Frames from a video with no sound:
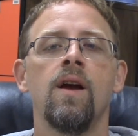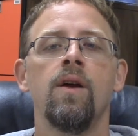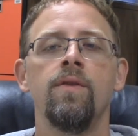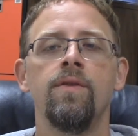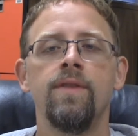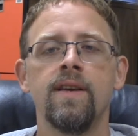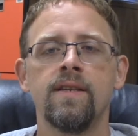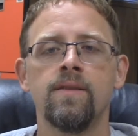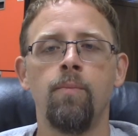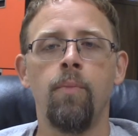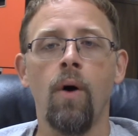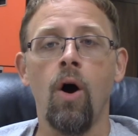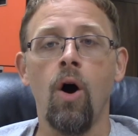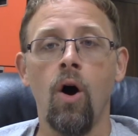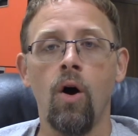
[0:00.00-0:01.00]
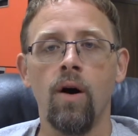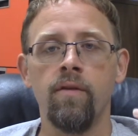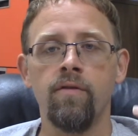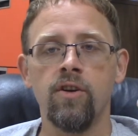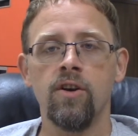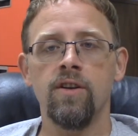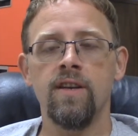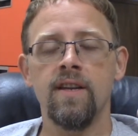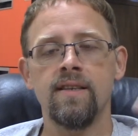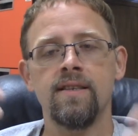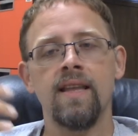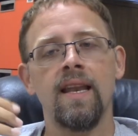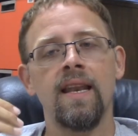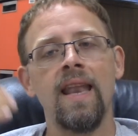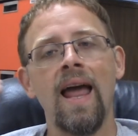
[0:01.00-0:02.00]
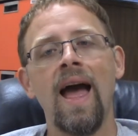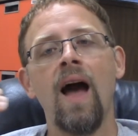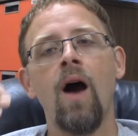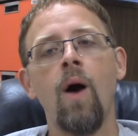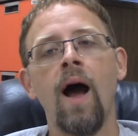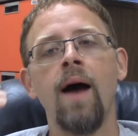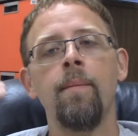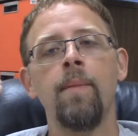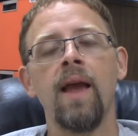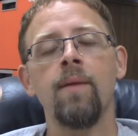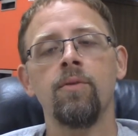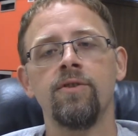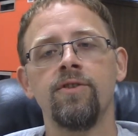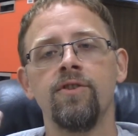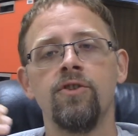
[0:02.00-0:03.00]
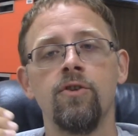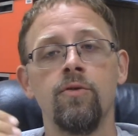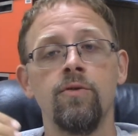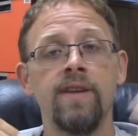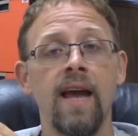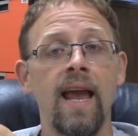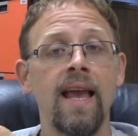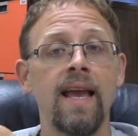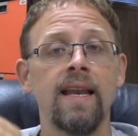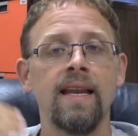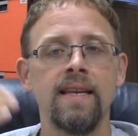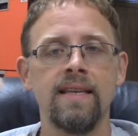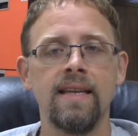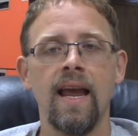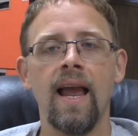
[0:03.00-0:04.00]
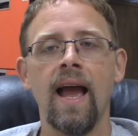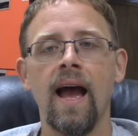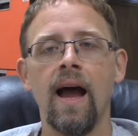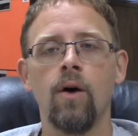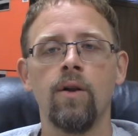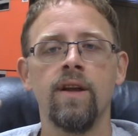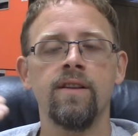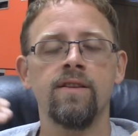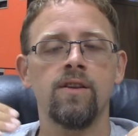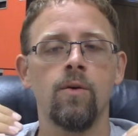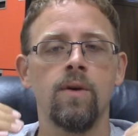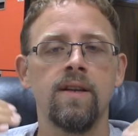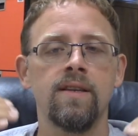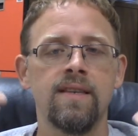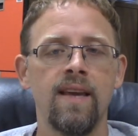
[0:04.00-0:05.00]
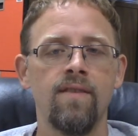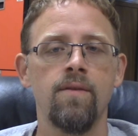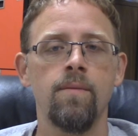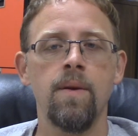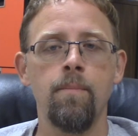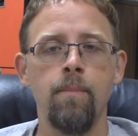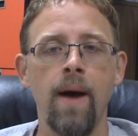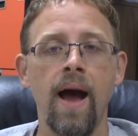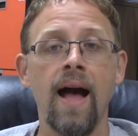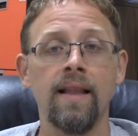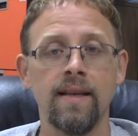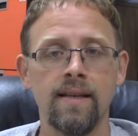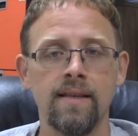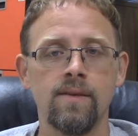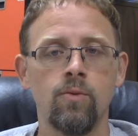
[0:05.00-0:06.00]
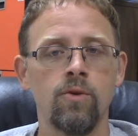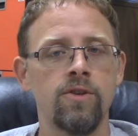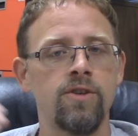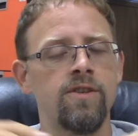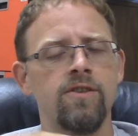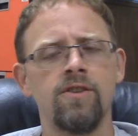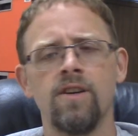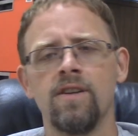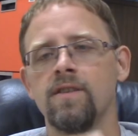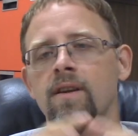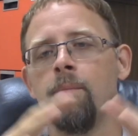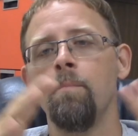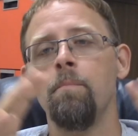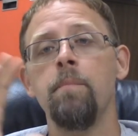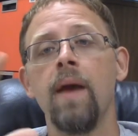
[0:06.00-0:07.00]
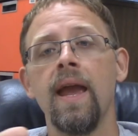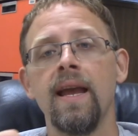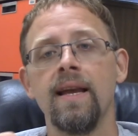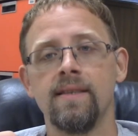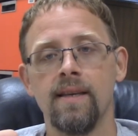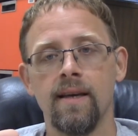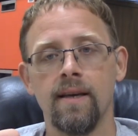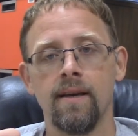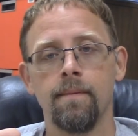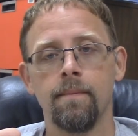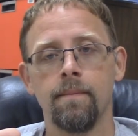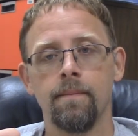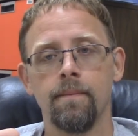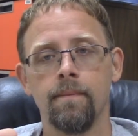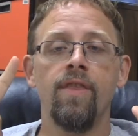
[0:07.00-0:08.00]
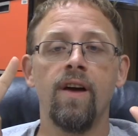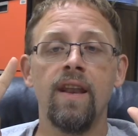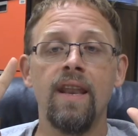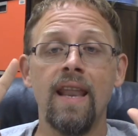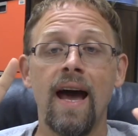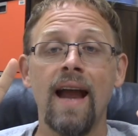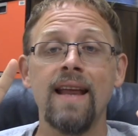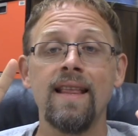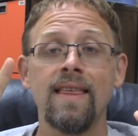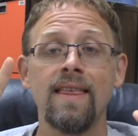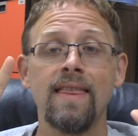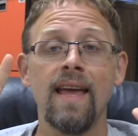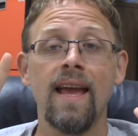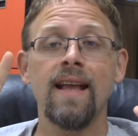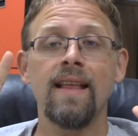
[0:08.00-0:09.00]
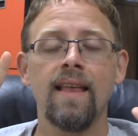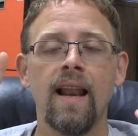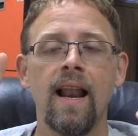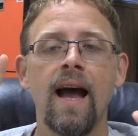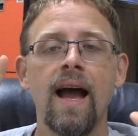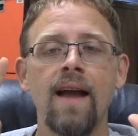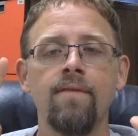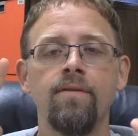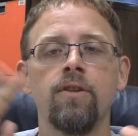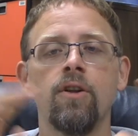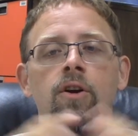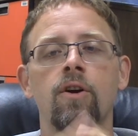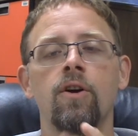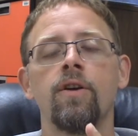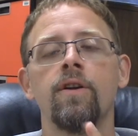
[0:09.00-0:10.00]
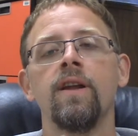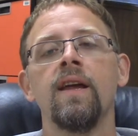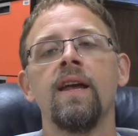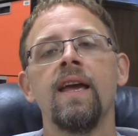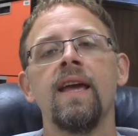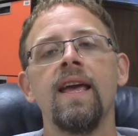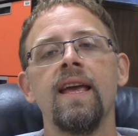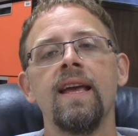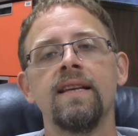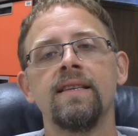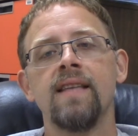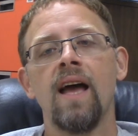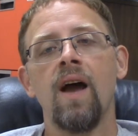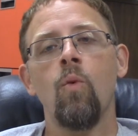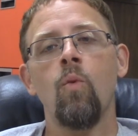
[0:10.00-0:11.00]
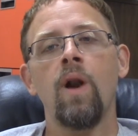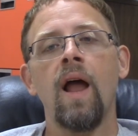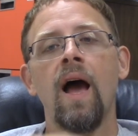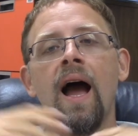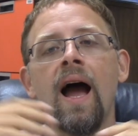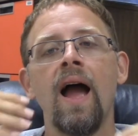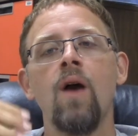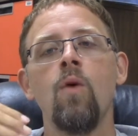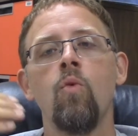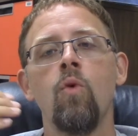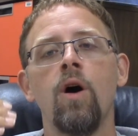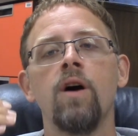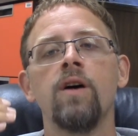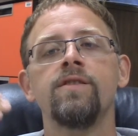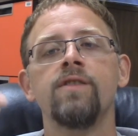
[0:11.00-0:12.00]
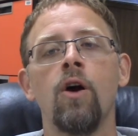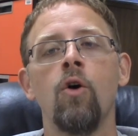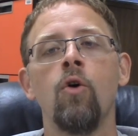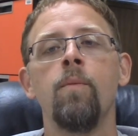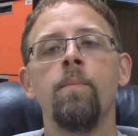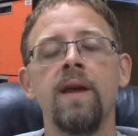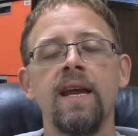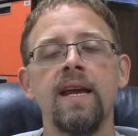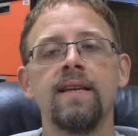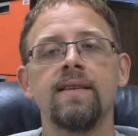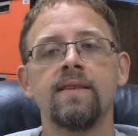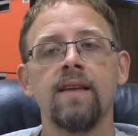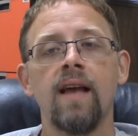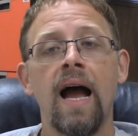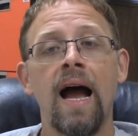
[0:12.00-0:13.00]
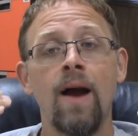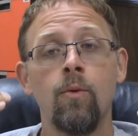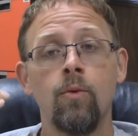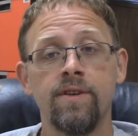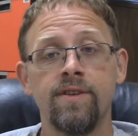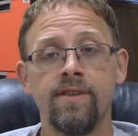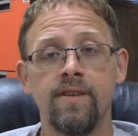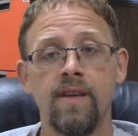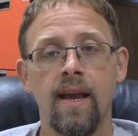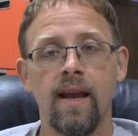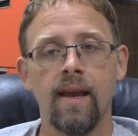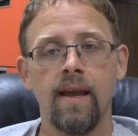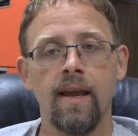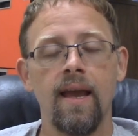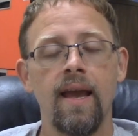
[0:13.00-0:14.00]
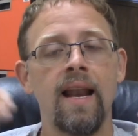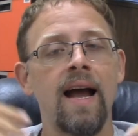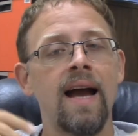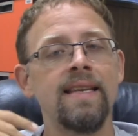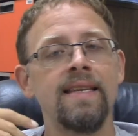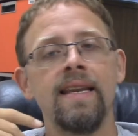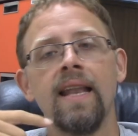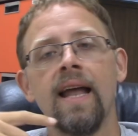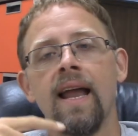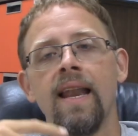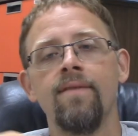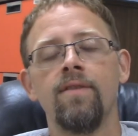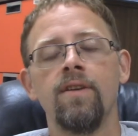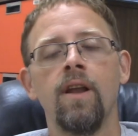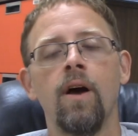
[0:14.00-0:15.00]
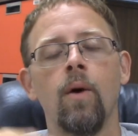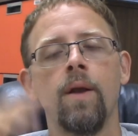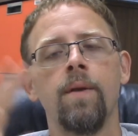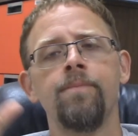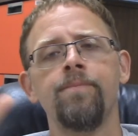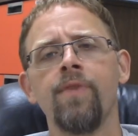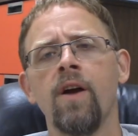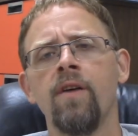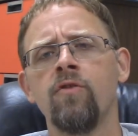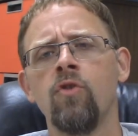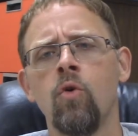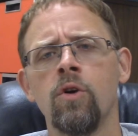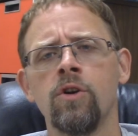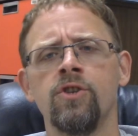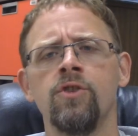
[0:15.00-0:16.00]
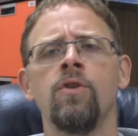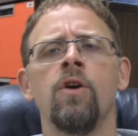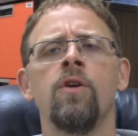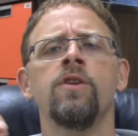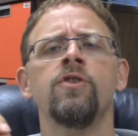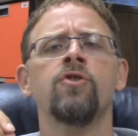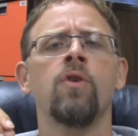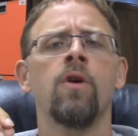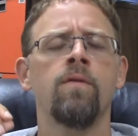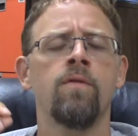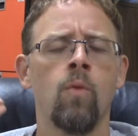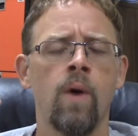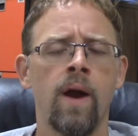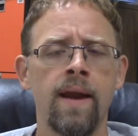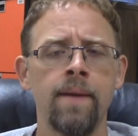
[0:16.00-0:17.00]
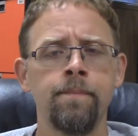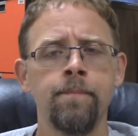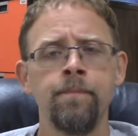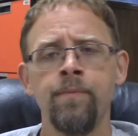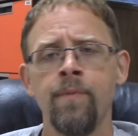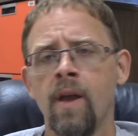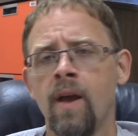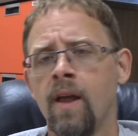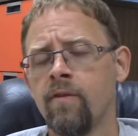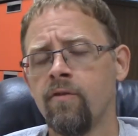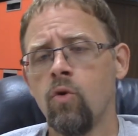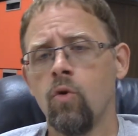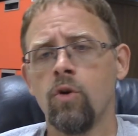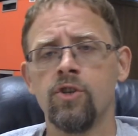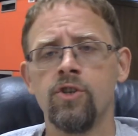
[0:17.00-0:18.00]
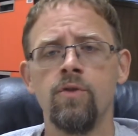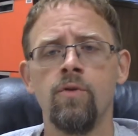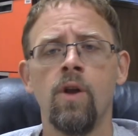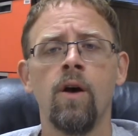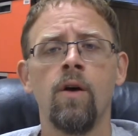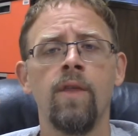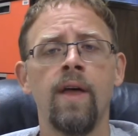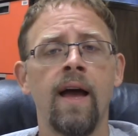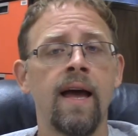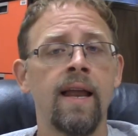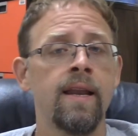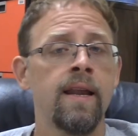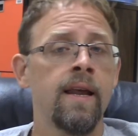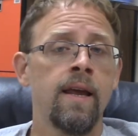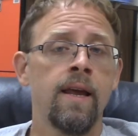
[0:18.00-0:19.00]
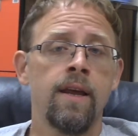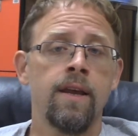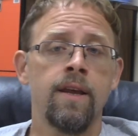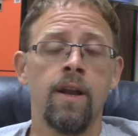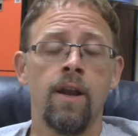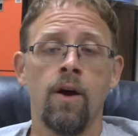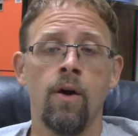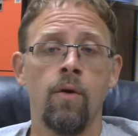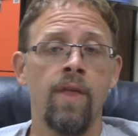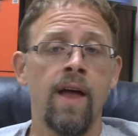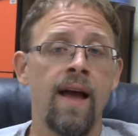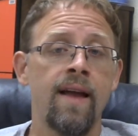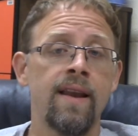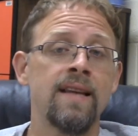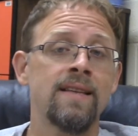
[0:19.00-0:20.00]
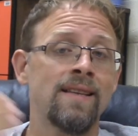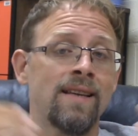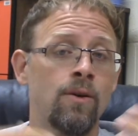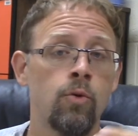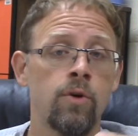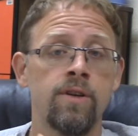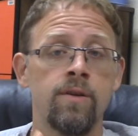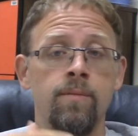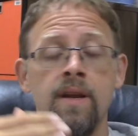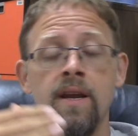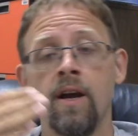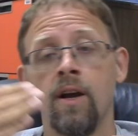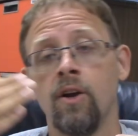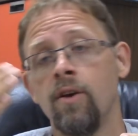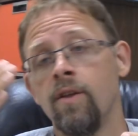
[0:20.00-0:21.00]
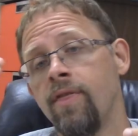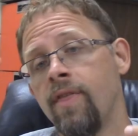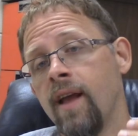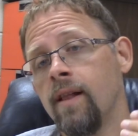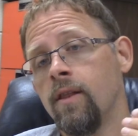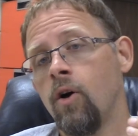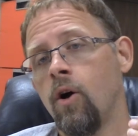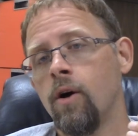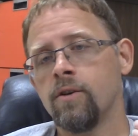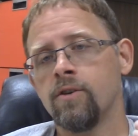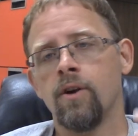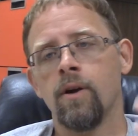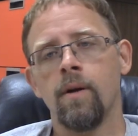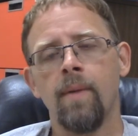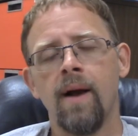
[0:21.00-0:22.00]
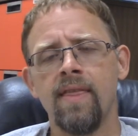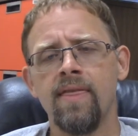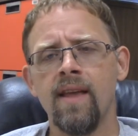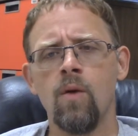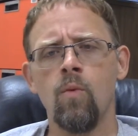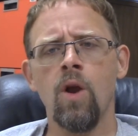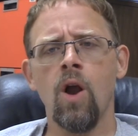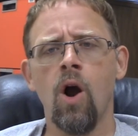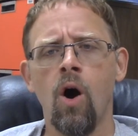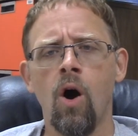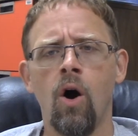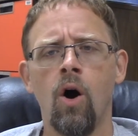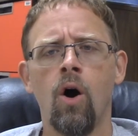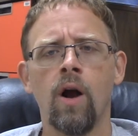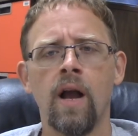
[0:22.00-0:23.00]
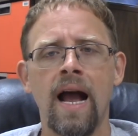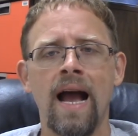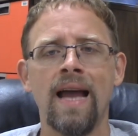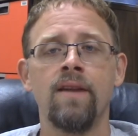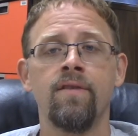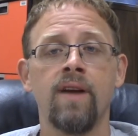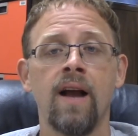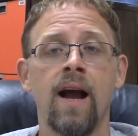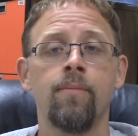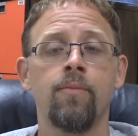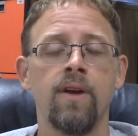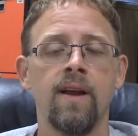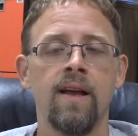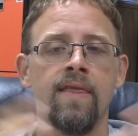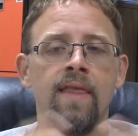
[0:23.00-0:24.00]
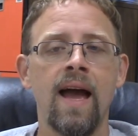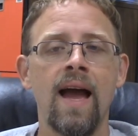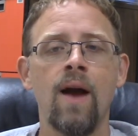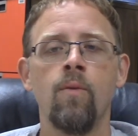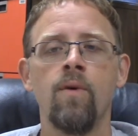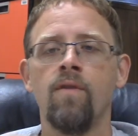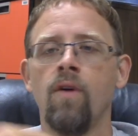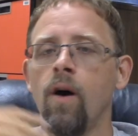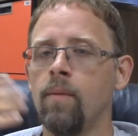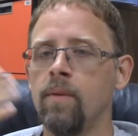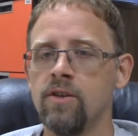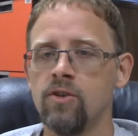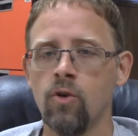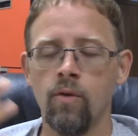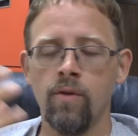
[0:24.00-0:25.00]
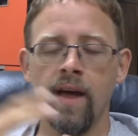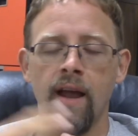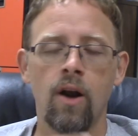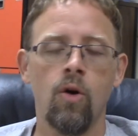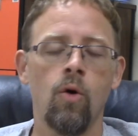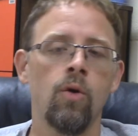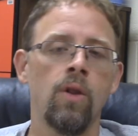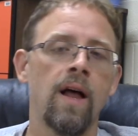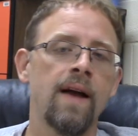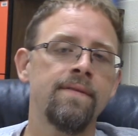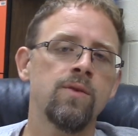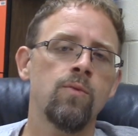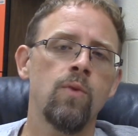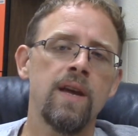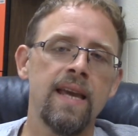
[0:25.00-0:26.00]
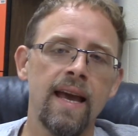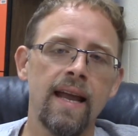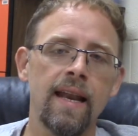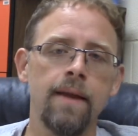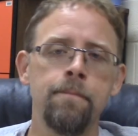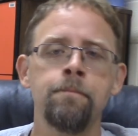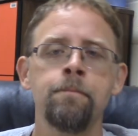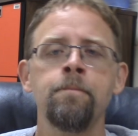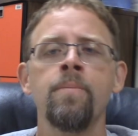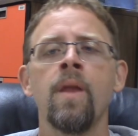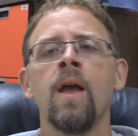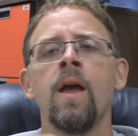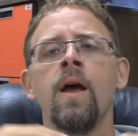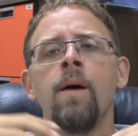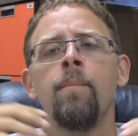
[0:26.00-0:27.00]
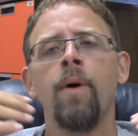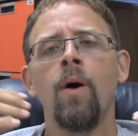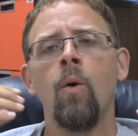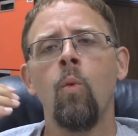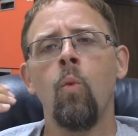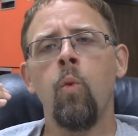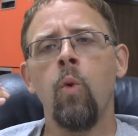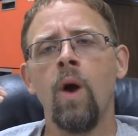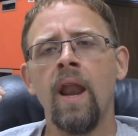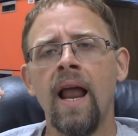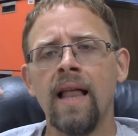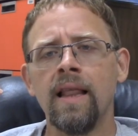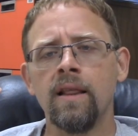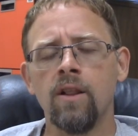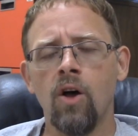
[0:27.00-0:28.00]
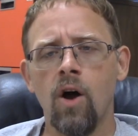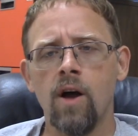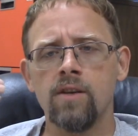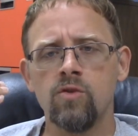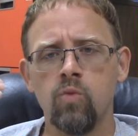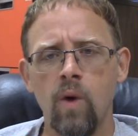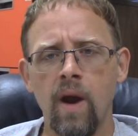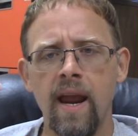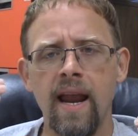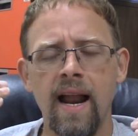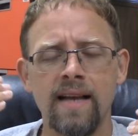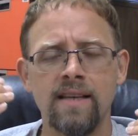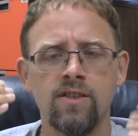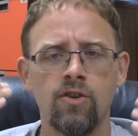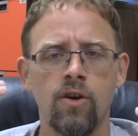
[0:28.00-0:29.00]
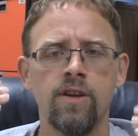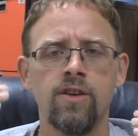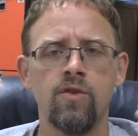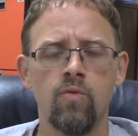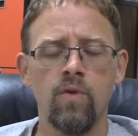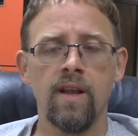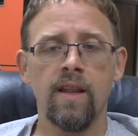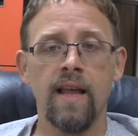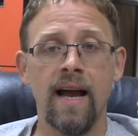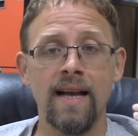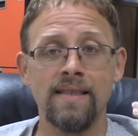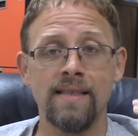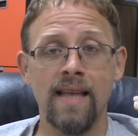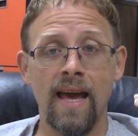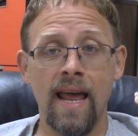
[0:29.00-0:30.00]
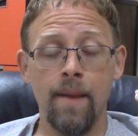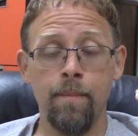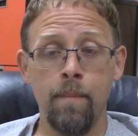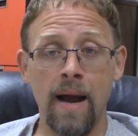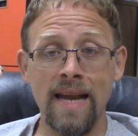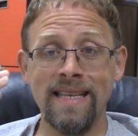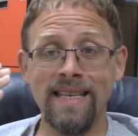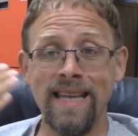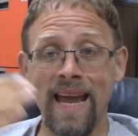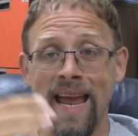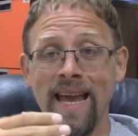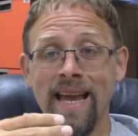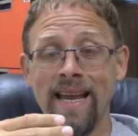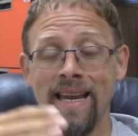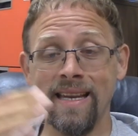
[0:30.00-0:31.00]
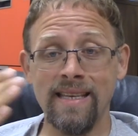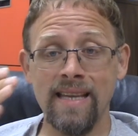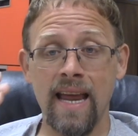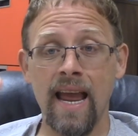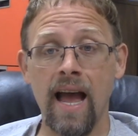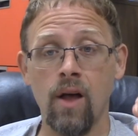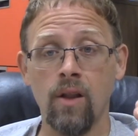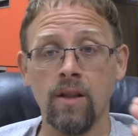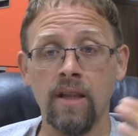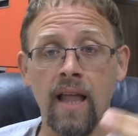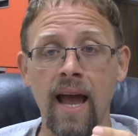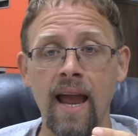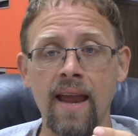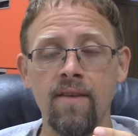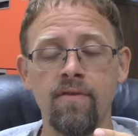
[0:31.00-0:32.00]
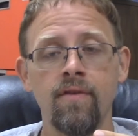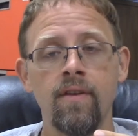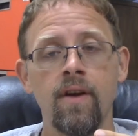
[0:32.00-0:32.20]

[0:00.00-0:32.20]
this ball of goodness that now I'm able to do day in and day out. And so it has given me balance, which is just amazing. The ninth thing that I have learned is that when I was obese, I was sick and I did not even know it. Of course, you know that you're overweight, and of course, you know that, you know, that isn't going to be a good thing long term. I think we all kind of comprehend that. We've all been told that our whole lives and we get it. But when I lost weight, I started to realize that my day in and day out life